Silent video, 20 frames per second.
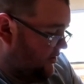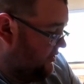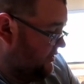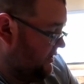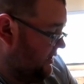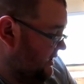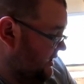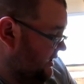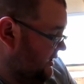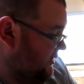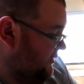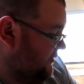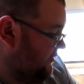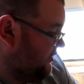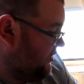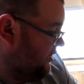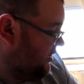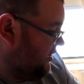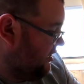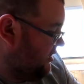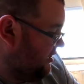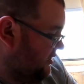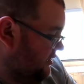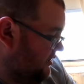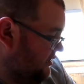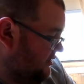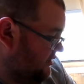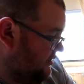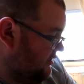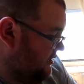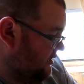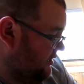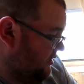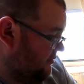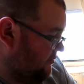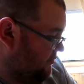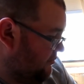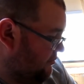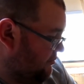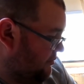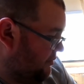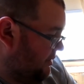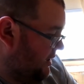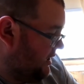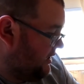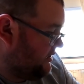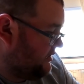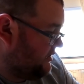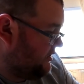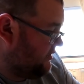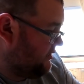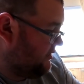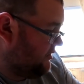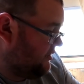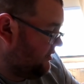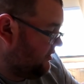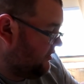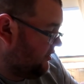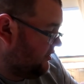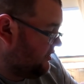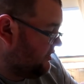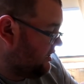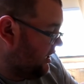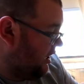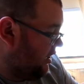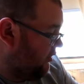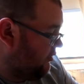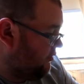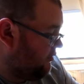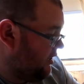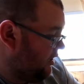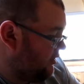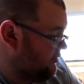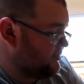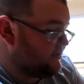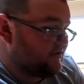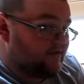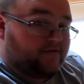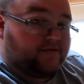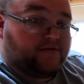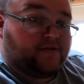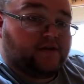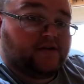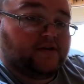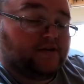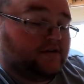on here you've got, you've got this whole host of